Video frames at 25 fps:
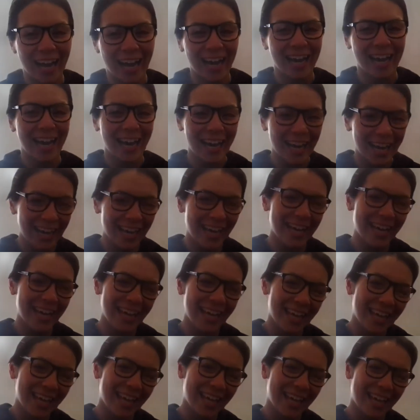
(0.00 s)
It's right in
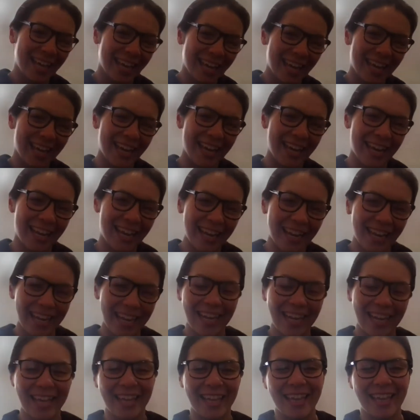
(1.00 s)
front of me. It's just
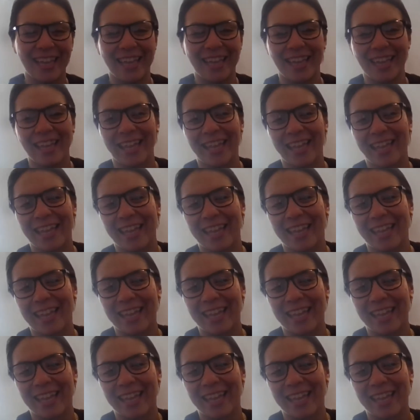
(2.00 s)
so, so